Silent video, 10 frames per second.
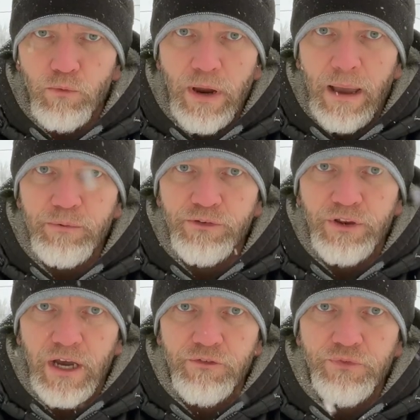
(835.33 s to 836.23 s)
wrap
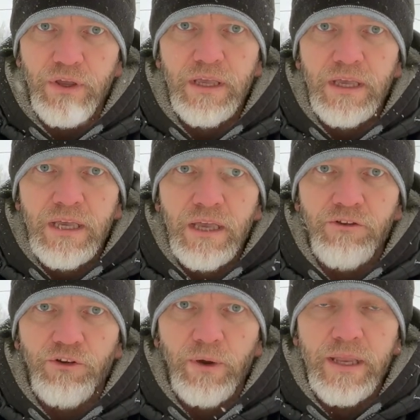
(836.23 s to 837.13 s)
stuff.
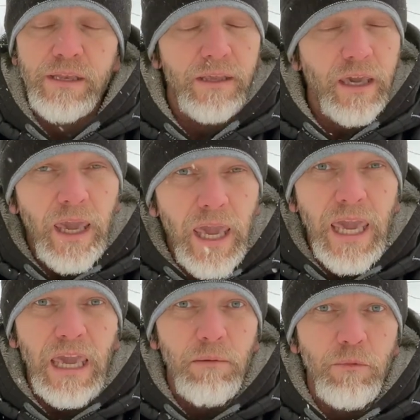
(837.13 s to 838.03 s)
So it
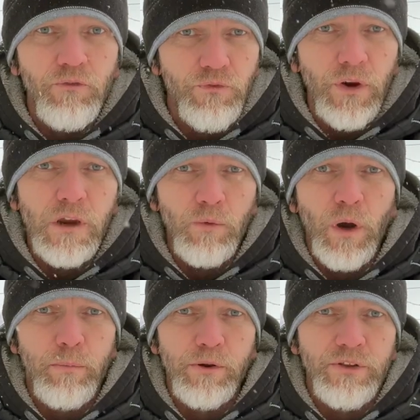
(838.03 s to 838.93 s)
came very
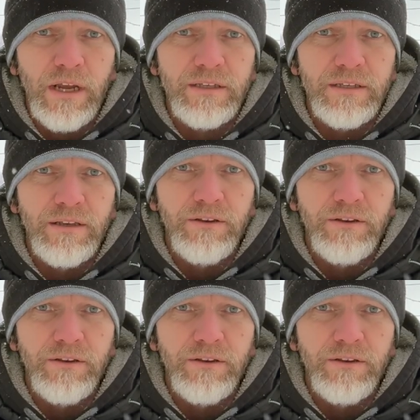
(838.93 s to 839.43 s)
well protected.